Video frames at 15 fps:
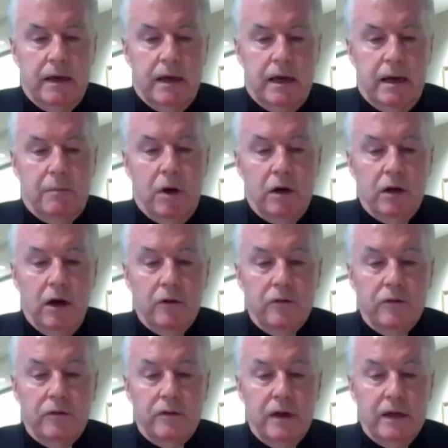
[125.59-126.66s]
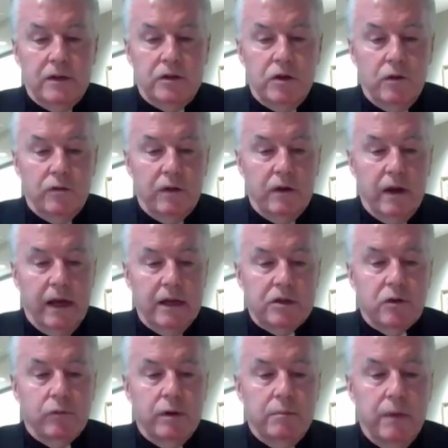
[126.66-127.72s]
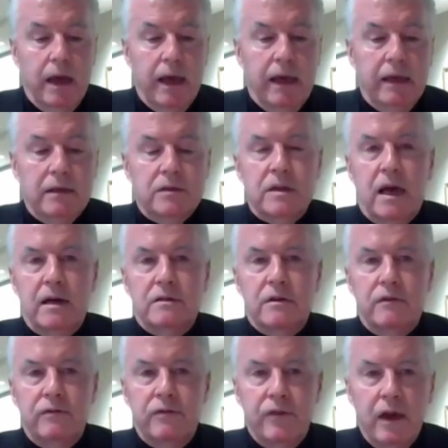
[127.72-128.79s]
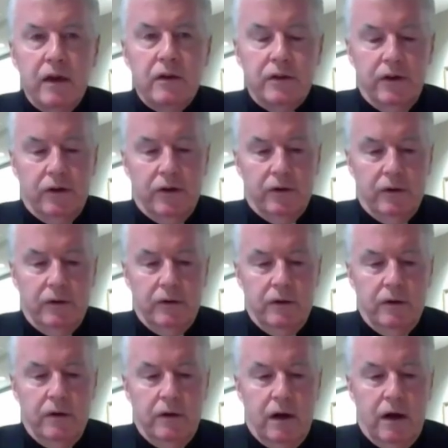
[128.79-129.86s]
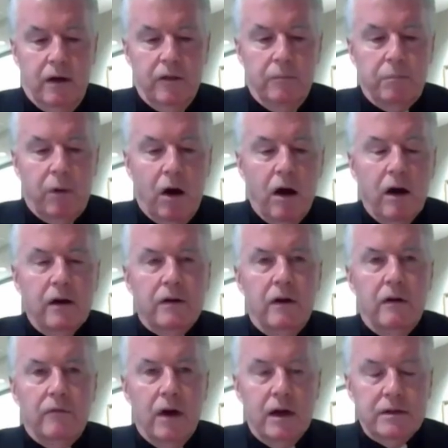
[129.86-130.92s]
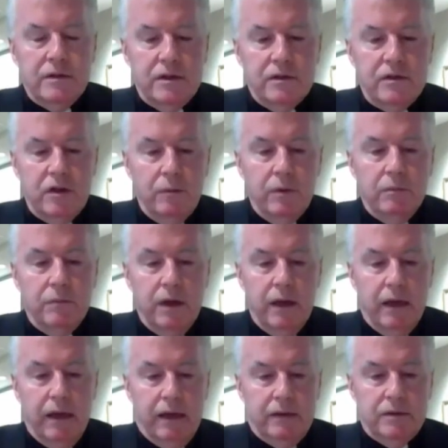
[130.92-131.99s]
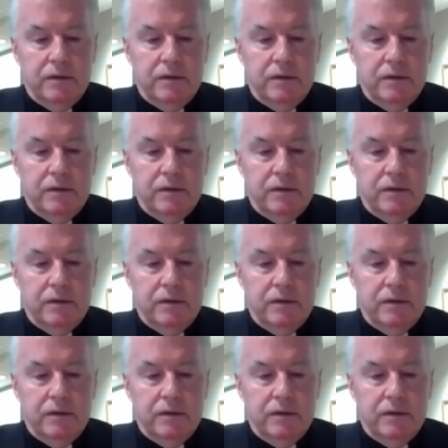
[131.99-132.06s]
Among other things, euthanasia remains as a failure on the part of us as human beings